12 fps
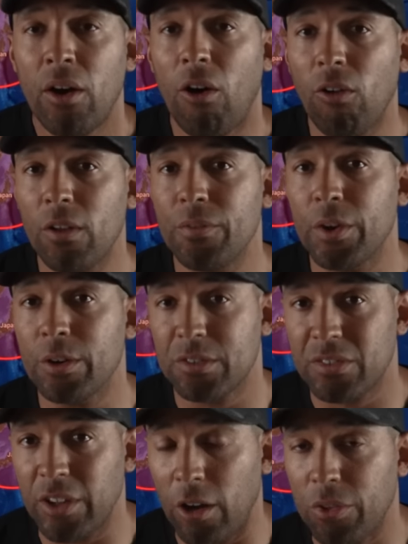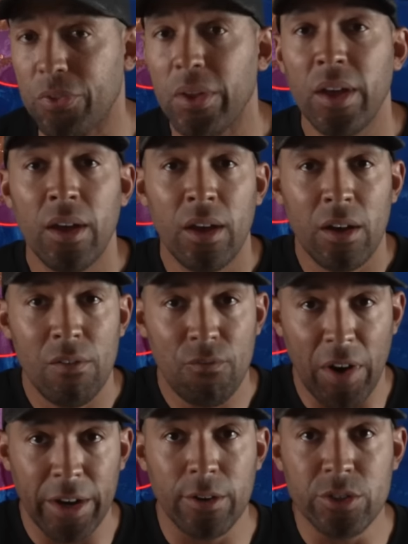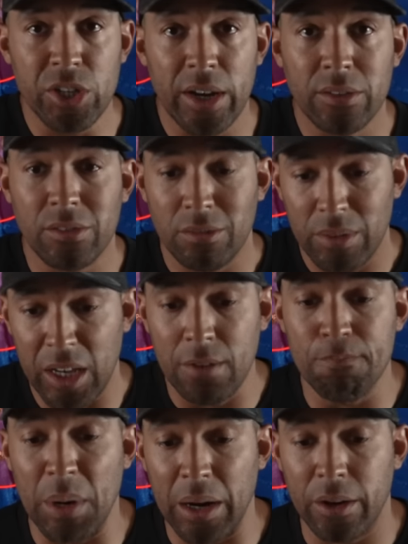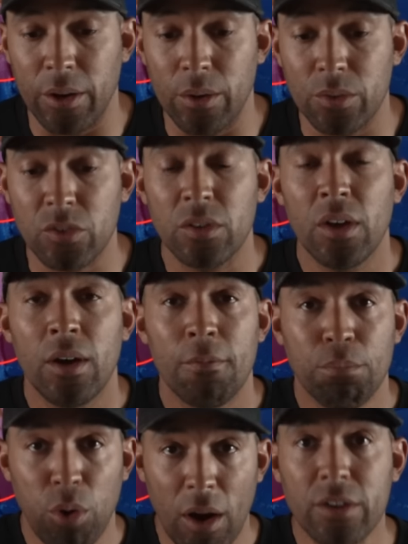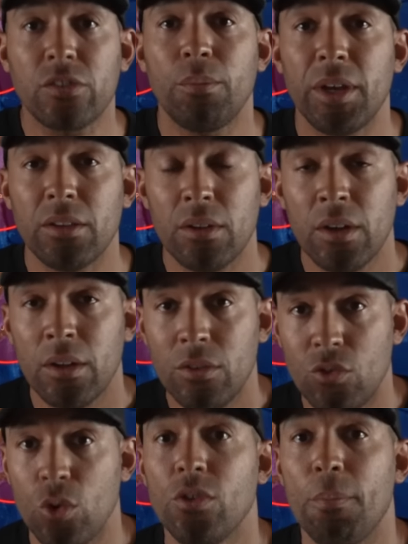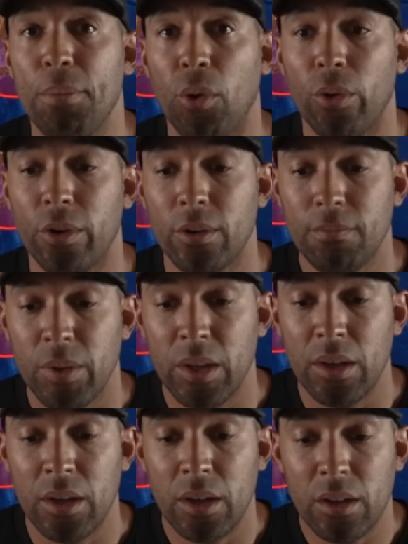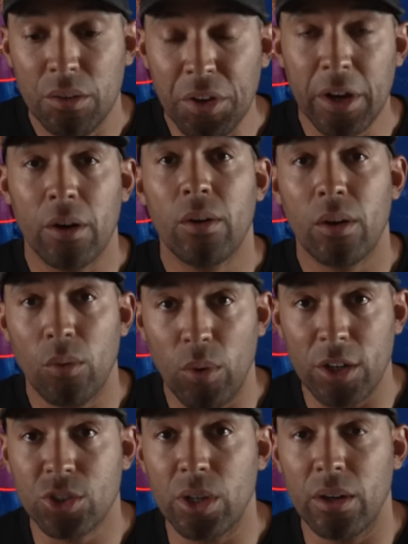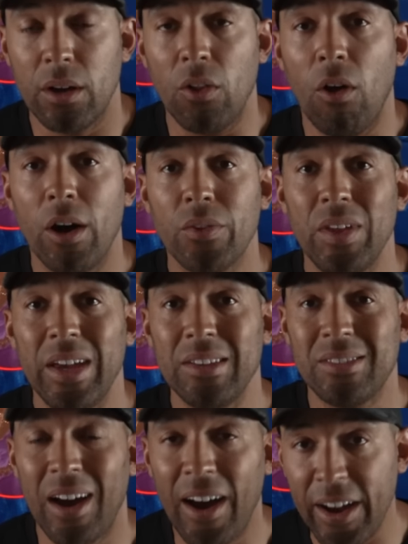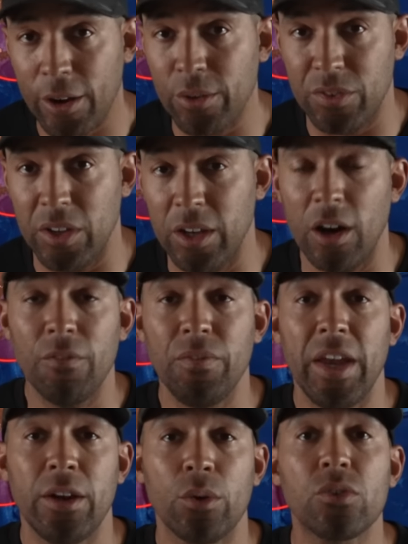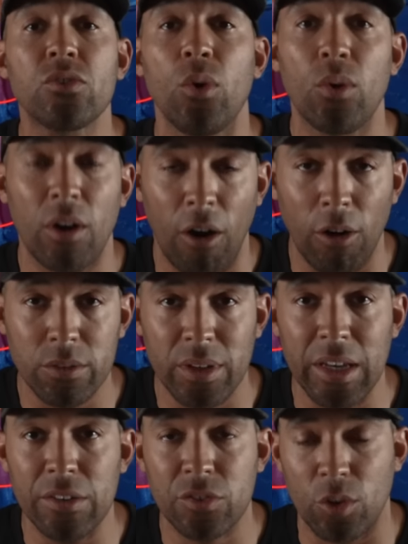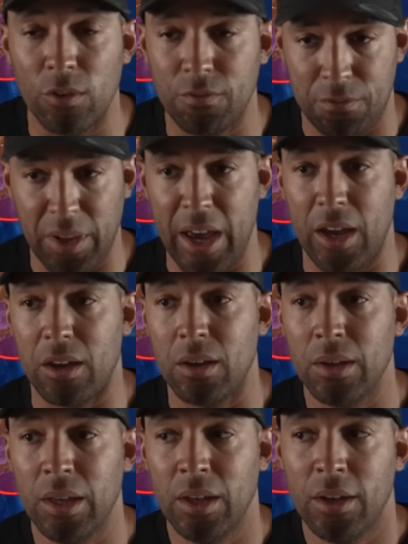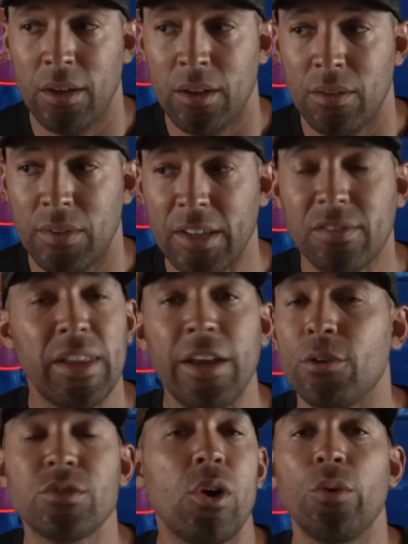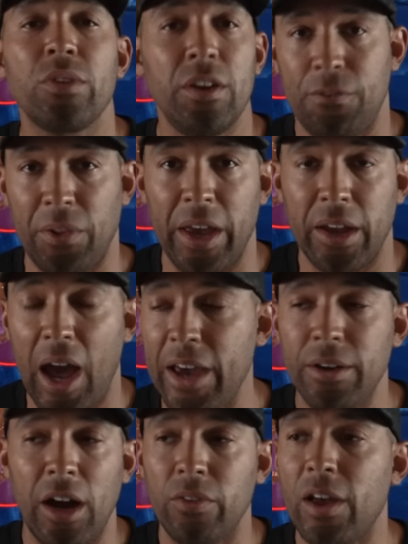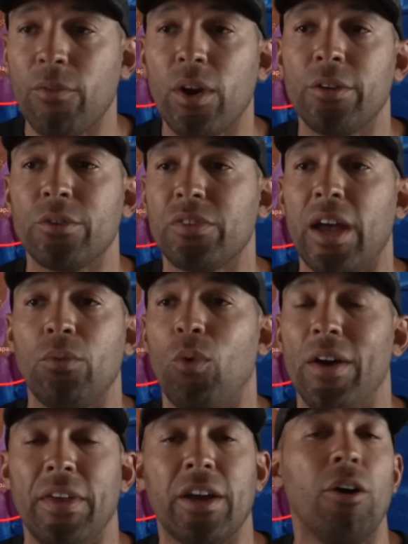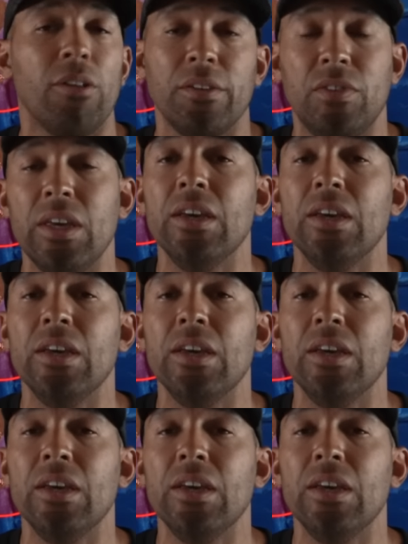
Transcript: all of their stealth fighter jets in bunkers proximate to the border near Russia along the entirety of NATO's so-called eastern flank. That's NATO's only flank. And I'll never understand why they call it the